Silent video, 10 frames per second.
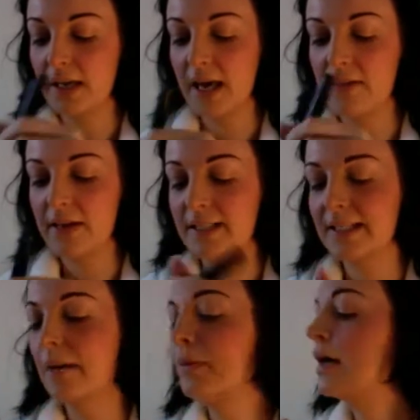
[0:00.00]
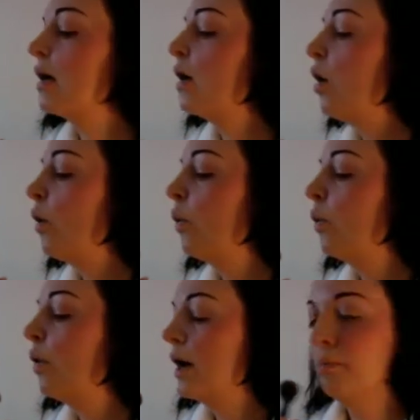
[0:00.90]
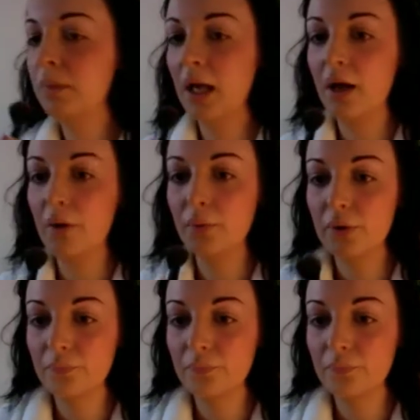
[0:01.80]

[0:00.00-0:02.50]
and then you dab it and blow.